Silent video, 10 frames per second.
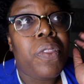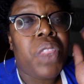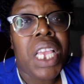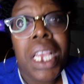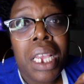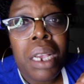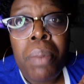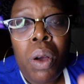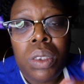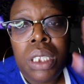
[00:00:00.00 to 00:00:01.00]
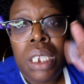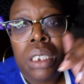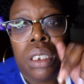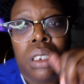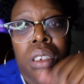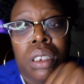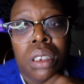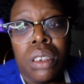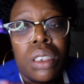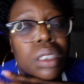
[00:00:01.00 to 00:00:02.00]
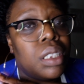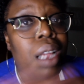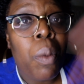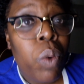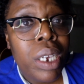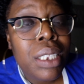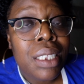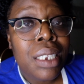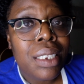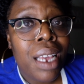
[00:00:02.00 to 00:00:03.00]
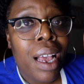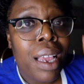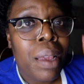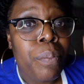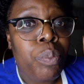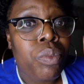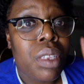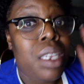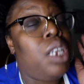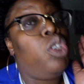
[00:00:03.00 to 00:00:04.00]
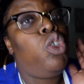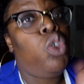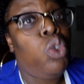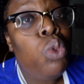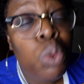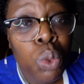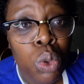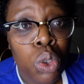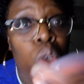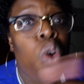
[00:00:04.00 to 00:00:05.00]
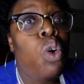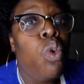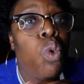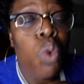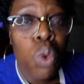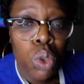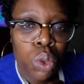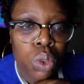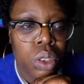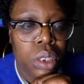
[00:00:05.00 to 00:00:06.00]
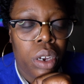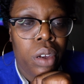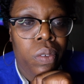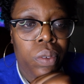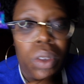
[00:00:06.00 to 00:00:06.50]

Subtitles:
thinking about it, stop wasting time and choose who you'll serve.